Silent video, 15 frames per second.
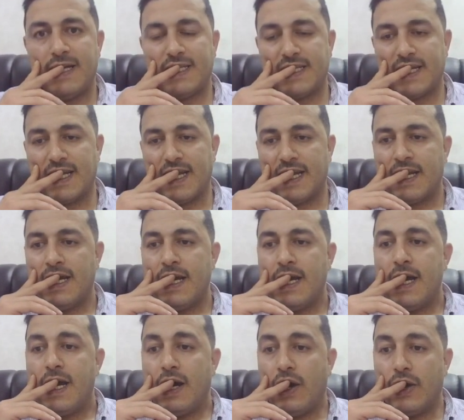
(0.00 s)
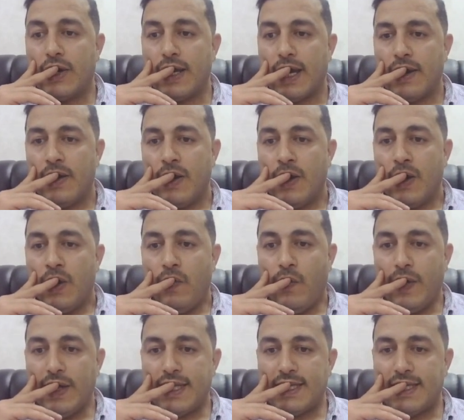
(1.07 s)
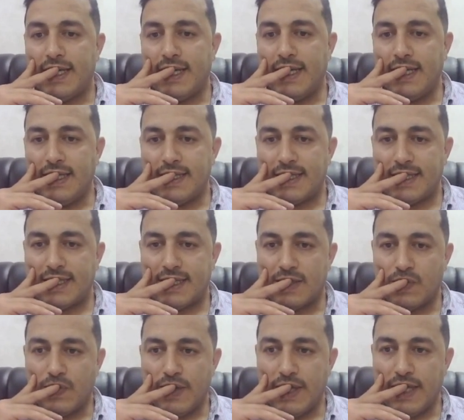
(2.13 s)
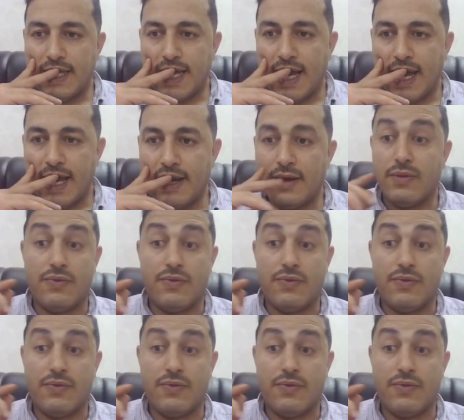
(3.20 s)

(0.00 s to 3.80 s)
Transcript: skin. Okay, what else we can,